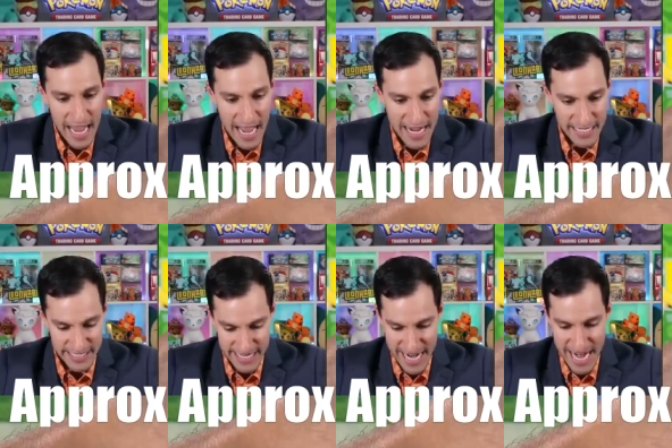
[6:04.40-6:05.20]

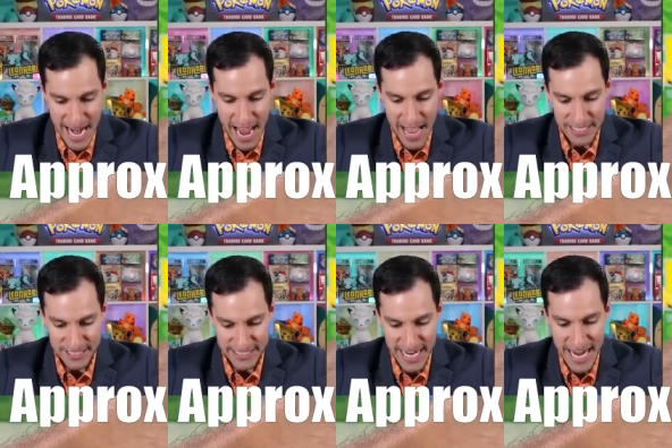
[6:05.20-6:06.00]
nice. E
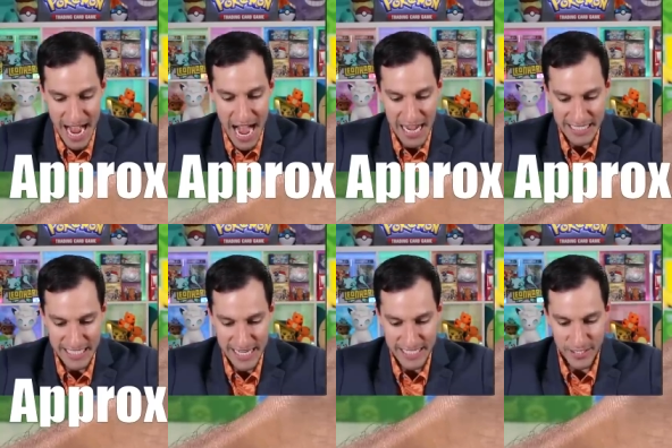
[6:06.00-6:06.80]
X
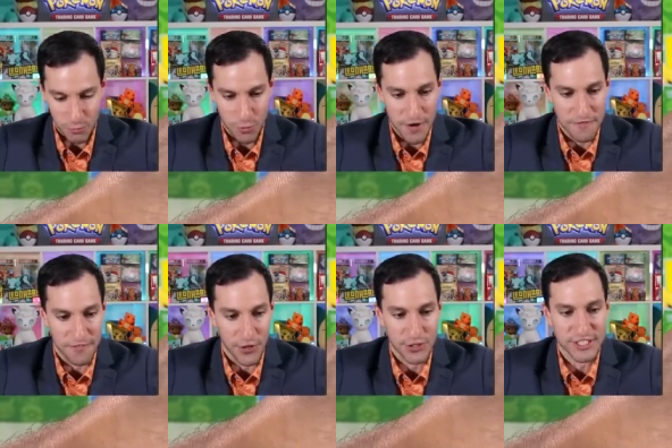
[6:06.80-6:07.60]
Deoxys
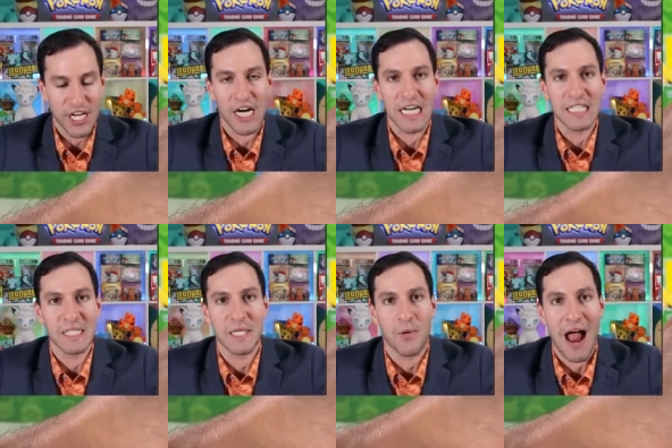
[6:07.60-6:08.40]
Reverse
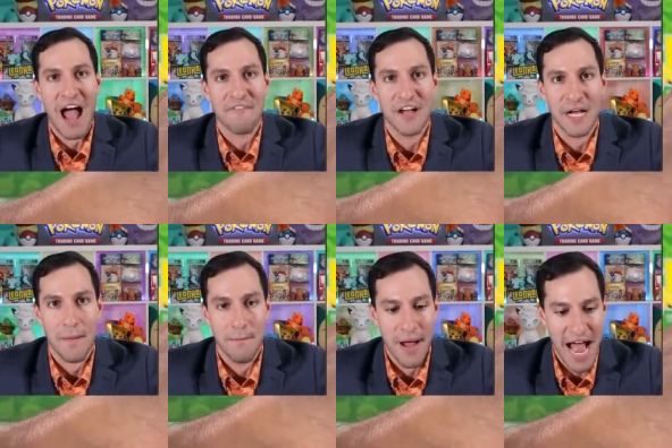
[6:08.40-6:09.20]
Holographic
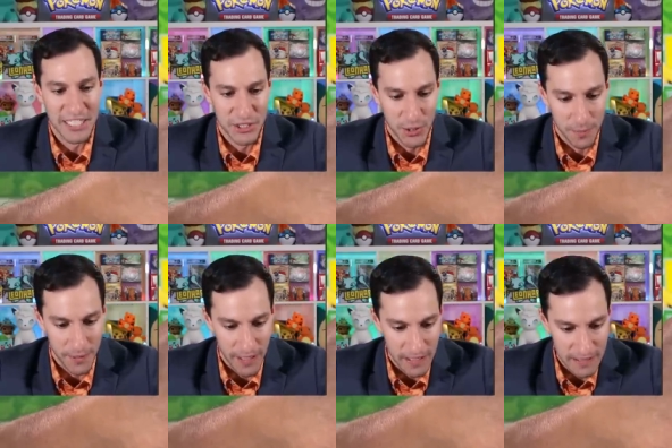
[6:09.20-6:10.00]
Master
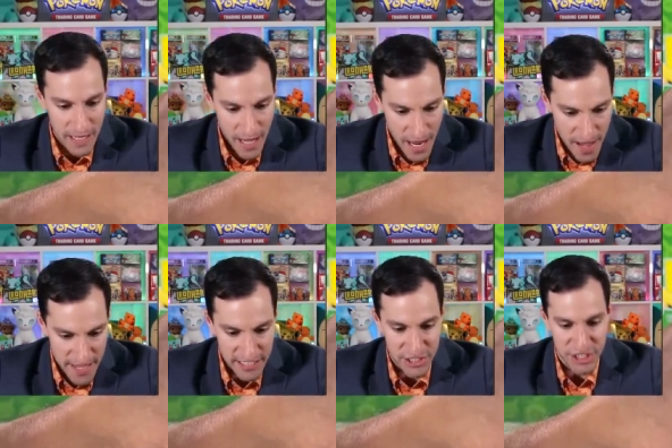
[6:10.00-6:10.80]
Ball.
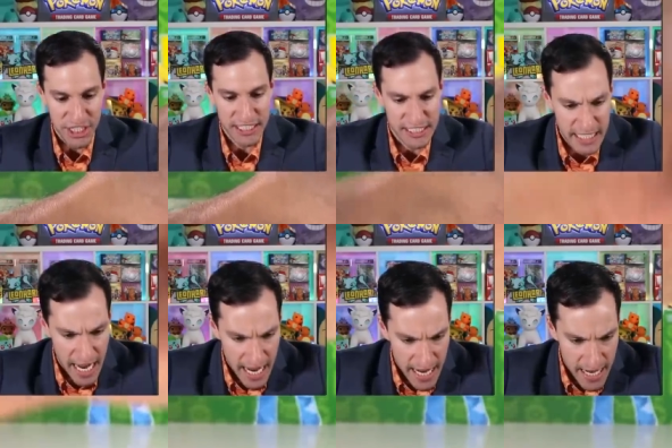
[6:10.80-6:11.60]
That is just
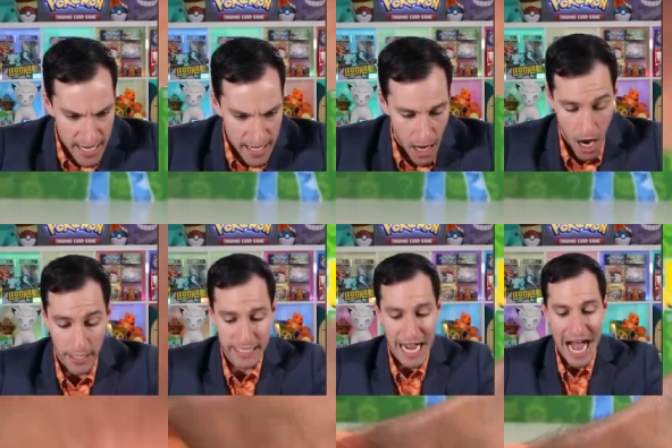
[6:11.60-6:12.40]
a
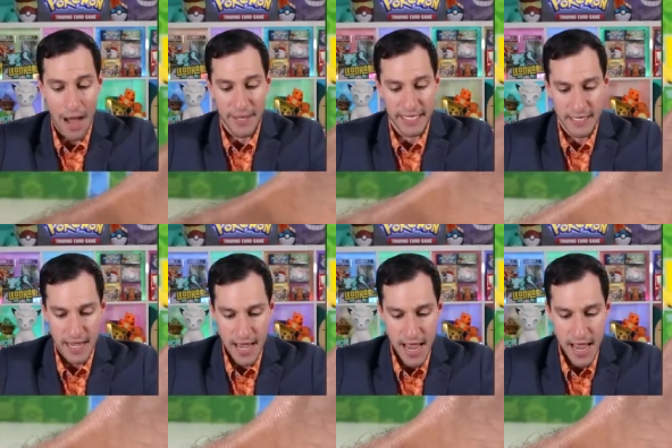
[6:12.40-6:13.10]
uncommon,